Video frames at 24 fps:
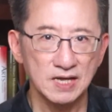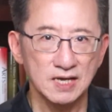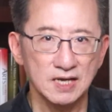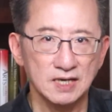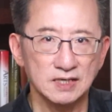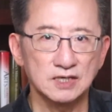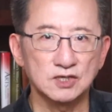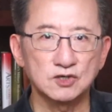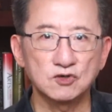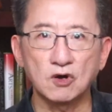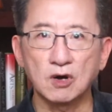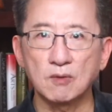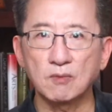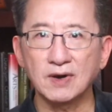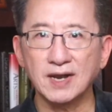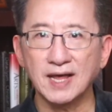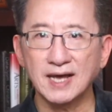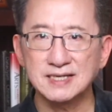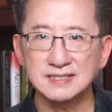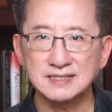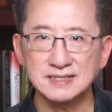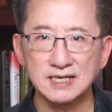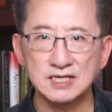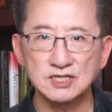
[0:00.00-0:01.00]
The
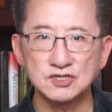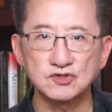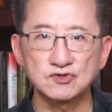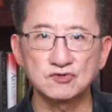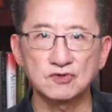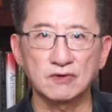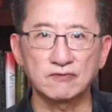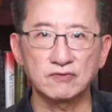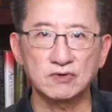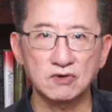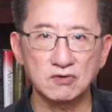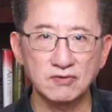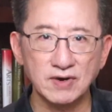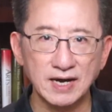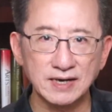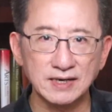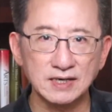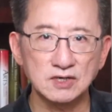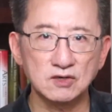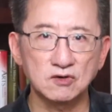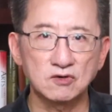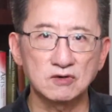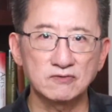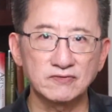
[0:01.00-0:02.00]
normalization of
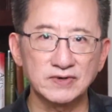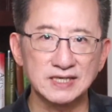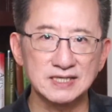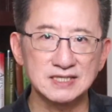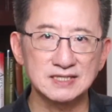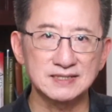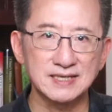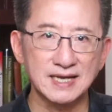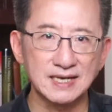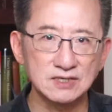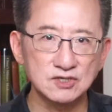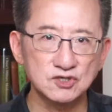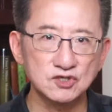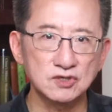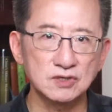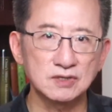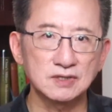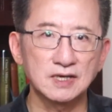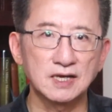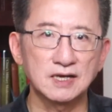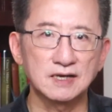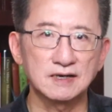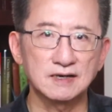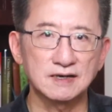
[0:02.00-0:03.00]
credit
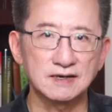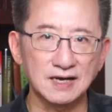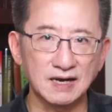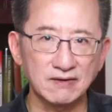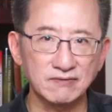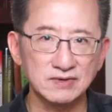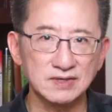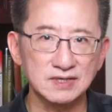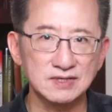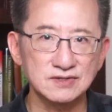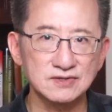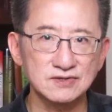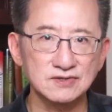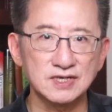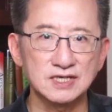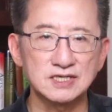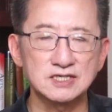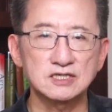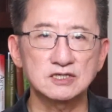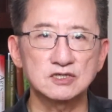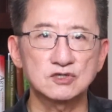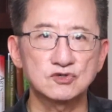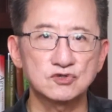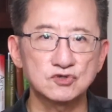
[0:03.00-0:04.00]
overextension in governance
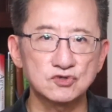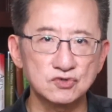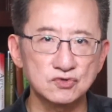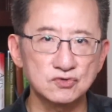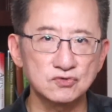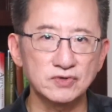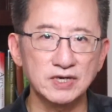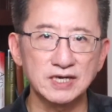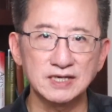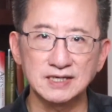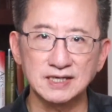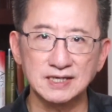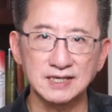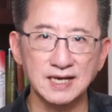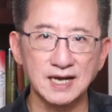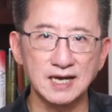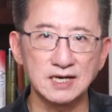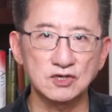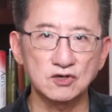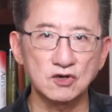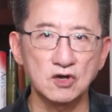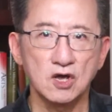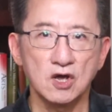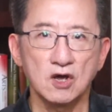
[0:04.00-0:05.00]
is the true
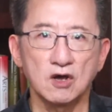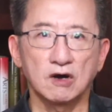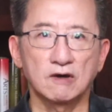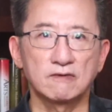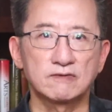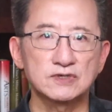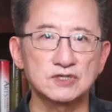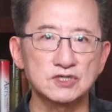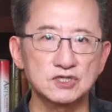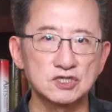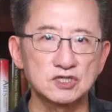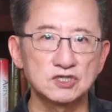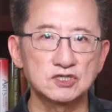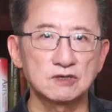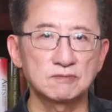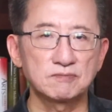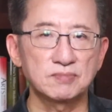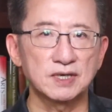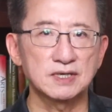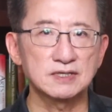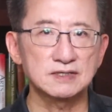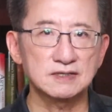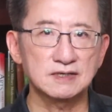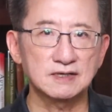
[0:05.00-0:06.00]
indicator of Xi
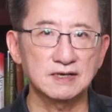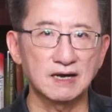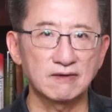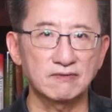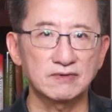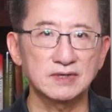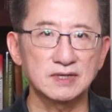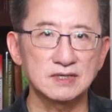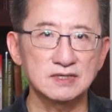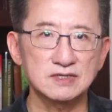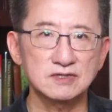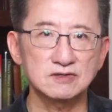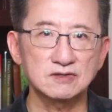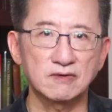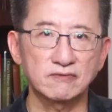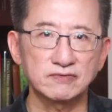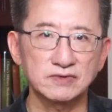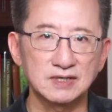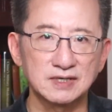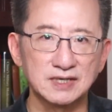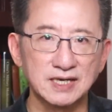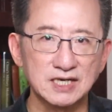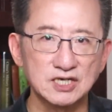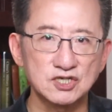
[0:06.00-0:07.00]
Jinping's governance of
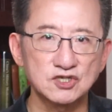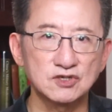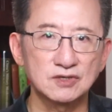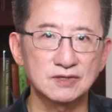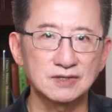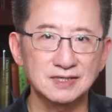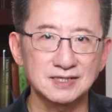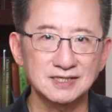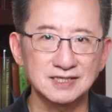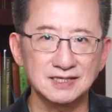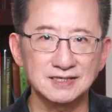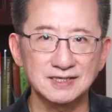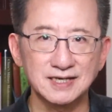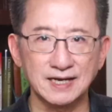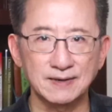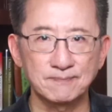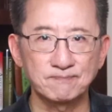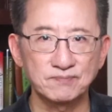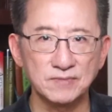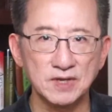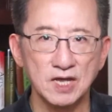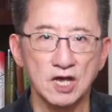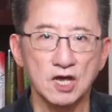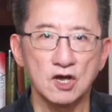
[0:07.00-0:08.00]
the nation today,
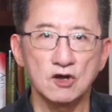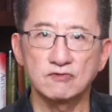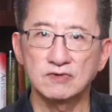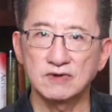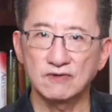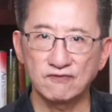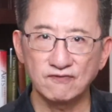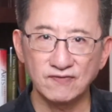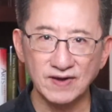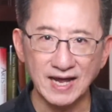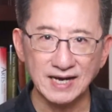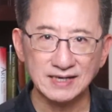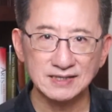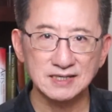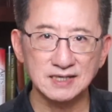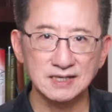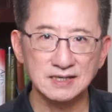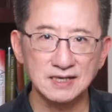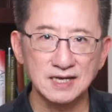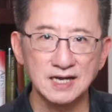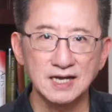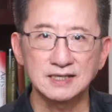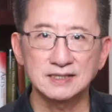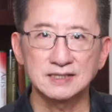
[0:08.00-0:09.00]

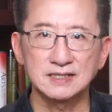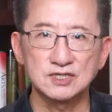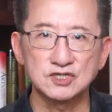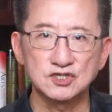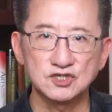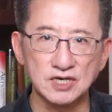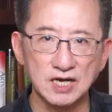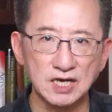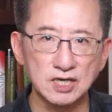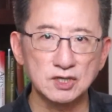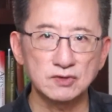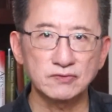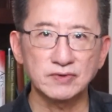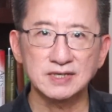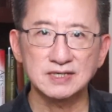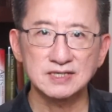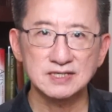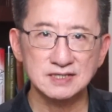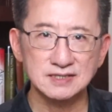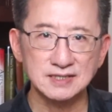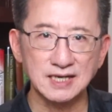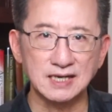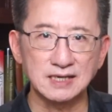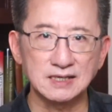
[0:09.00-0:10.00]
reflecting the genuine
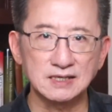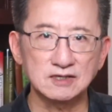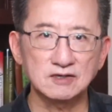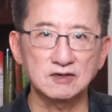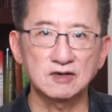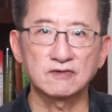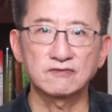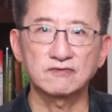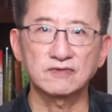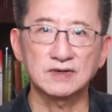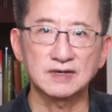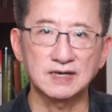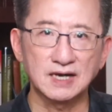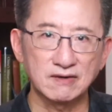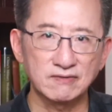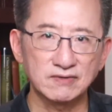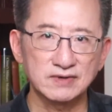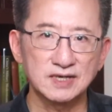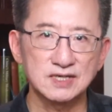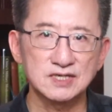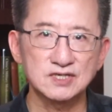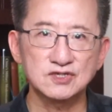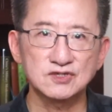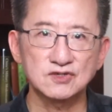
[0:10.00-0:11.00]
state of
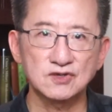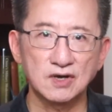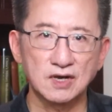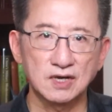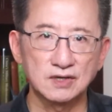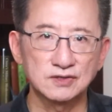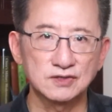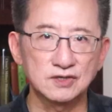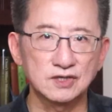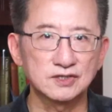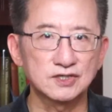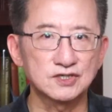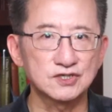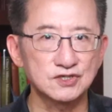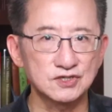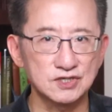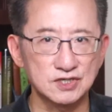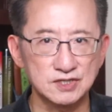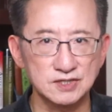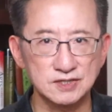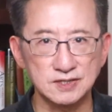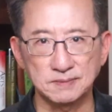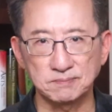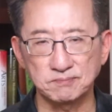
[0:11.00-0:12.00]
governance under the
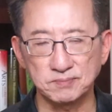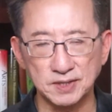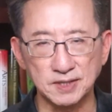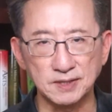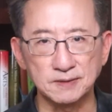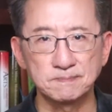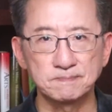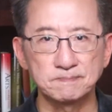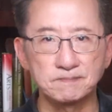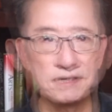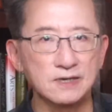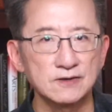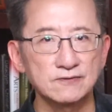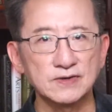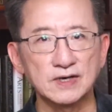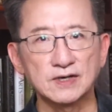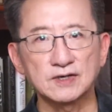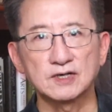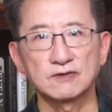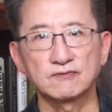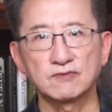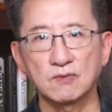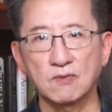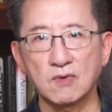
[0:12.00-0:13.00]
CCP.
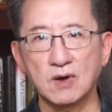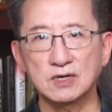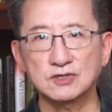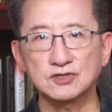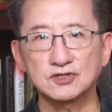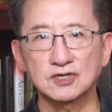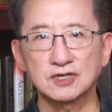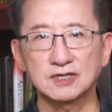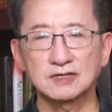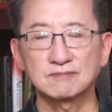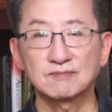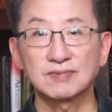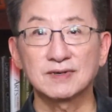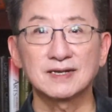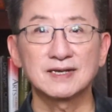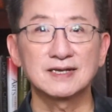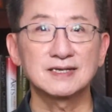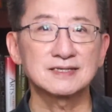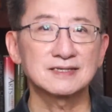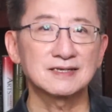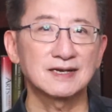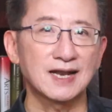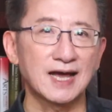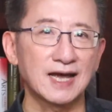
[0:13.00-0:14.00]
Thank you for watching.
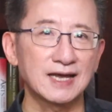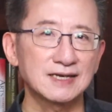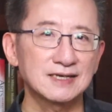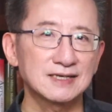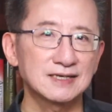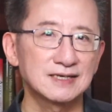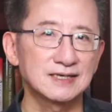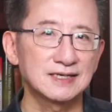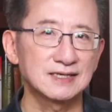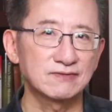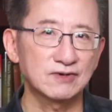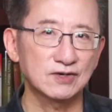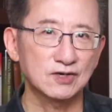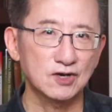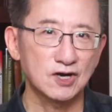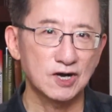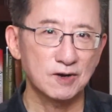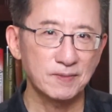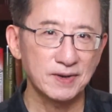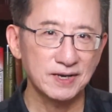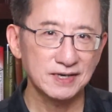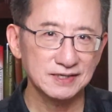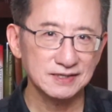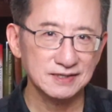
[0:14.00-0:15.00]
Please like, leave a
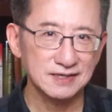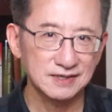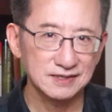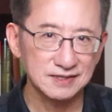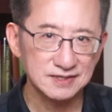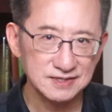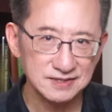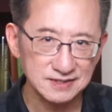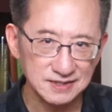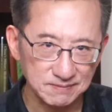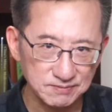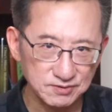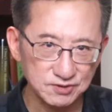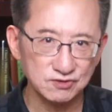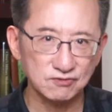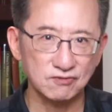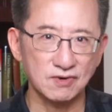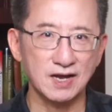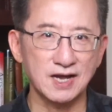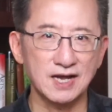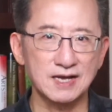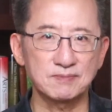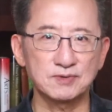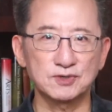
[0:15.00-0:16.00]
comment, and
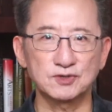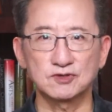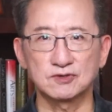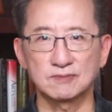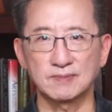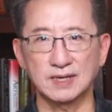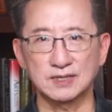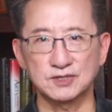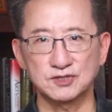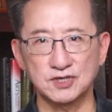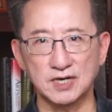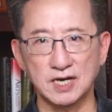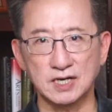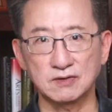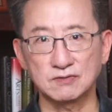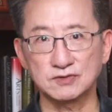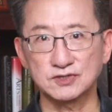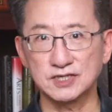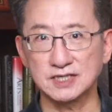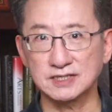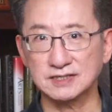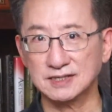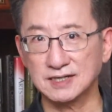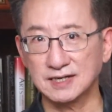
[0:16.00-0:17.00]
subscribe to my channel.
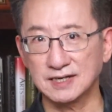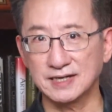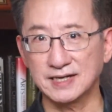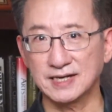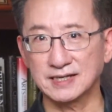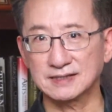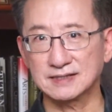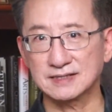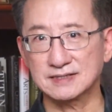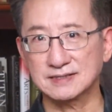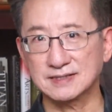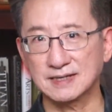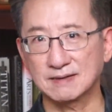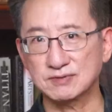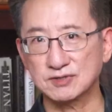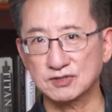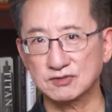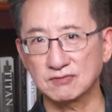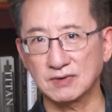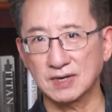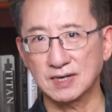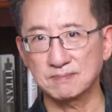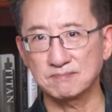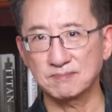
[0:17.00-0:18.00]
Just click the
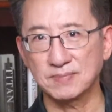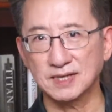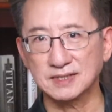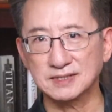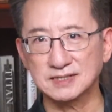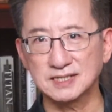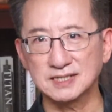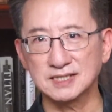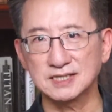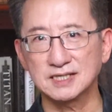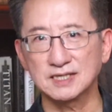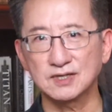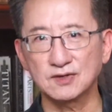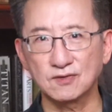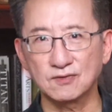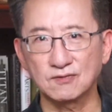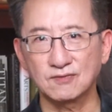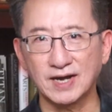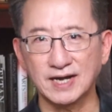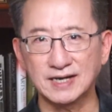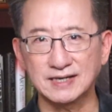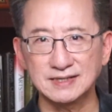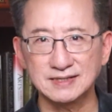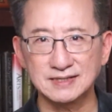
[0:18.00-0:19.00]
subscribe button
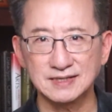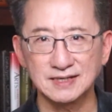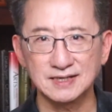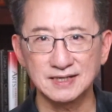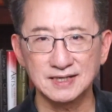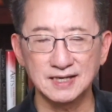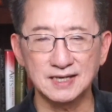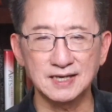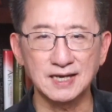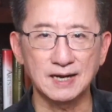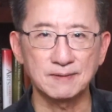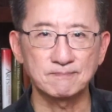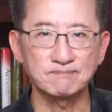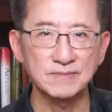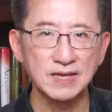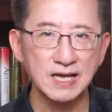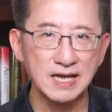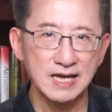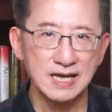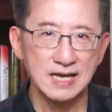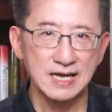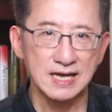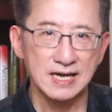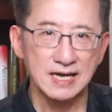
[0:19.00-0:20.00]
right here.
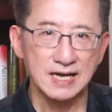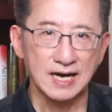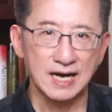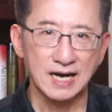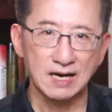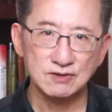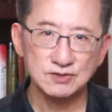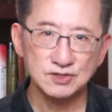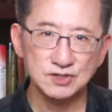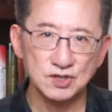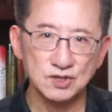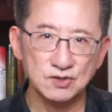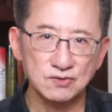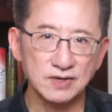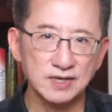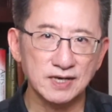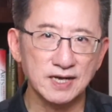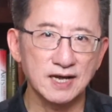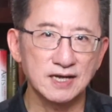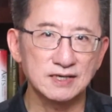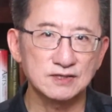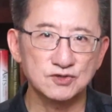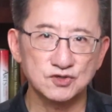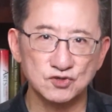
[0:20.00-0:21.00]
I'll see you
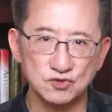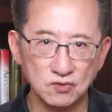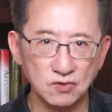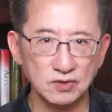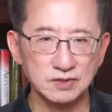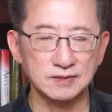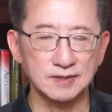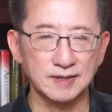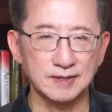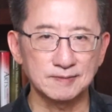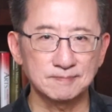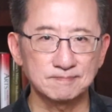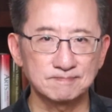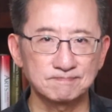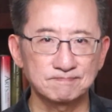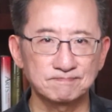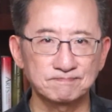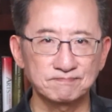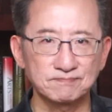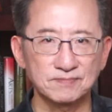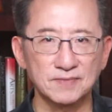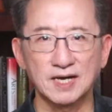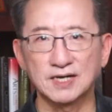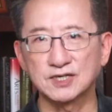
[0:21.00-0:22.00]
again shortly.
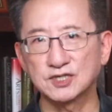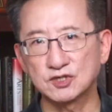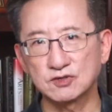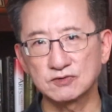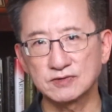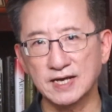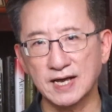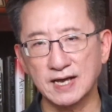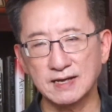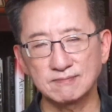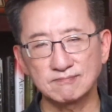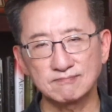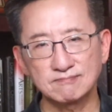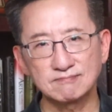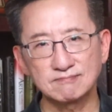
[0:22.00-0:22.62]
Until then,